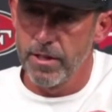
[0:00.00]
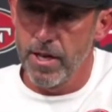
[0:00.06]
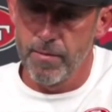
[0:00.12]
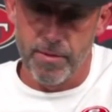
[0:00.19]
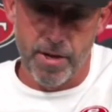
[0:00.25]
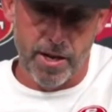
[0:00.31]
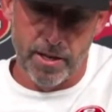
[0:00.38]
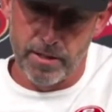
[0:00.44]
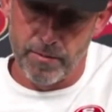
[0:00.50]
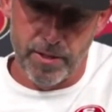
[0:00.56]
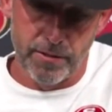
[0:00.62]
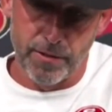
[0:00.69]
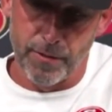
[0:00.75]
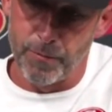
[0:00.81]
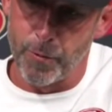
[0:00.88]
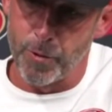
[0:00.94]
I'm not. I mean,
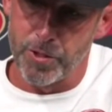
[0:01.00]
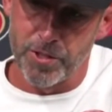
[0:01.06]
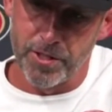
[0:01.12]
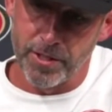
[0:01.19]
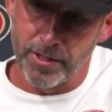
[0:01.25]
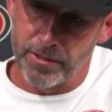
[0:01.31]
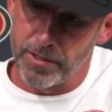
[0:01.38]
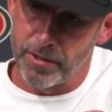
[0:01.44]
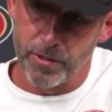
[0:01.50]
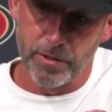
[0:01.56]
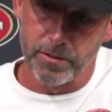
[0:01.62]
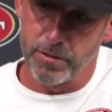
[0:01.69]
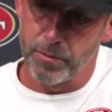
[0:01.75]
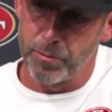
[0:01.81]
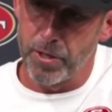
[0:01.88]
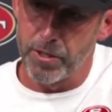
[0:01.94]
it's unfortunate because I
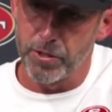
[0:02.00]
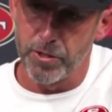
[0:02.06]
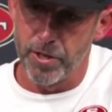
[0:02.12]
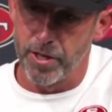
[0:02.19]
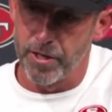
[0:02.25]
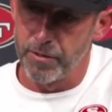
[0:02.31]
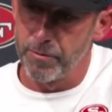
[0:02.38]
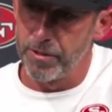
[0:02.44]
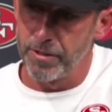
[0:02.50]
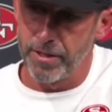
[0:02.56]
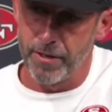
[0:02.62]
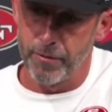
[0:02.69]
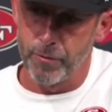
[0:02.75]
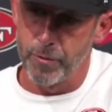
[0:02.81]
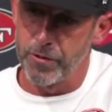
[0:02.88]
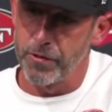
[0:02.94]
know the pressure on him when
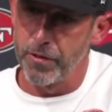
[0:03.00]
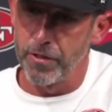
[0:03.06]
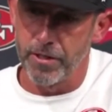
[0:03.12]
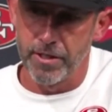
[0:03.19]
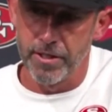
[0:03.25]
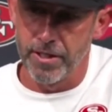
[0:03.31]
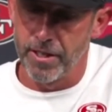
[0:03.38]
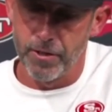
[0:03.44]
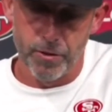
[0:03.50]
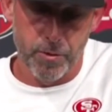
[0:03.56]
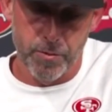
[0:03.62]
everyone's looking, and I know